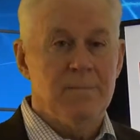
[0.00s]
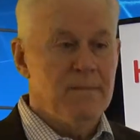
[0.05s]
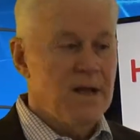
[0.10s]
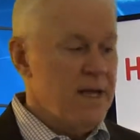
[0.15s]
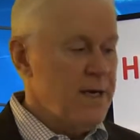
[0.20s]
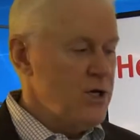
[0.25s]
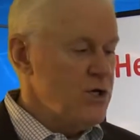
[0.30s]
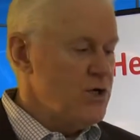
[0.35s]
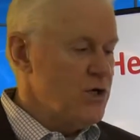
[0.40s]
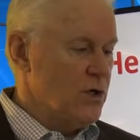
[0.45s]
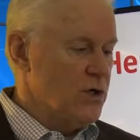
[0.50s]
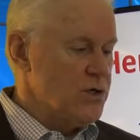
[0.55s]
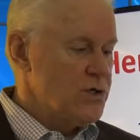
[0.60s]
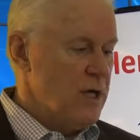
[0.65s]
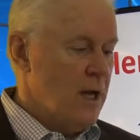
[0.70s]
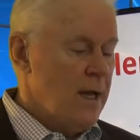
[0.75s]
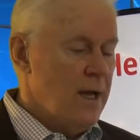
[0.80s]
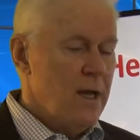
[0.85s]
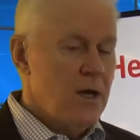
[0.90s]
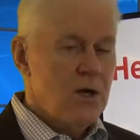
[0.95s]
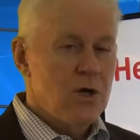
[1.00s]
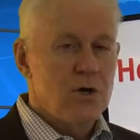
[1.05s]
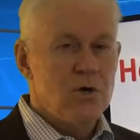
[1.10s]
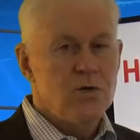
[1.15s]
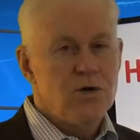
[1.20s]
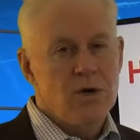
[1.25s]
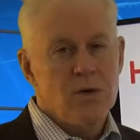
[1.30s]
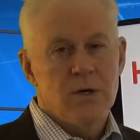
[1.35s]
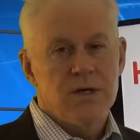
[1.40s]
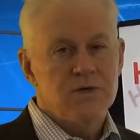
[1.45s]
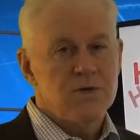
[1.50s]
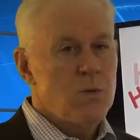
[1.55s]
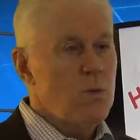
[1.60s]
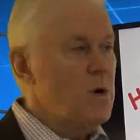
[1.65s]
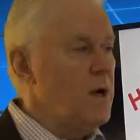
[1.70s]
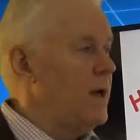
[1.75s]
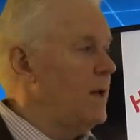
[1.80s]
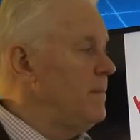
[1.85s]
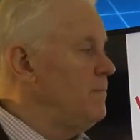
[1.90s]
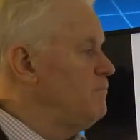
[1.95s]
managers who do as
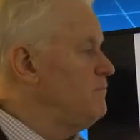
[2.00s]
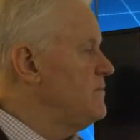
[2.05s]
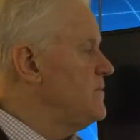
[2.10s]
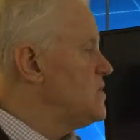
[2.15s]
well.